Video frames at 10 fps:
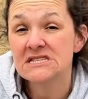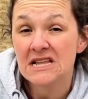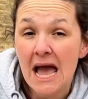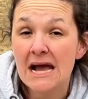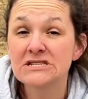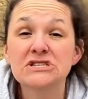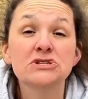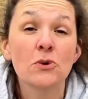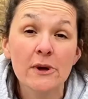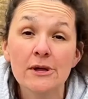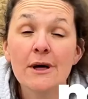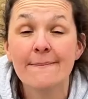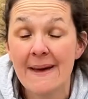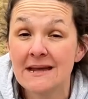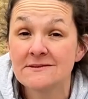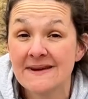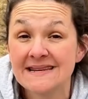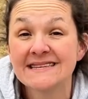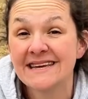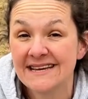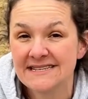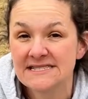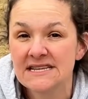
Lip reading: / soil amendment is.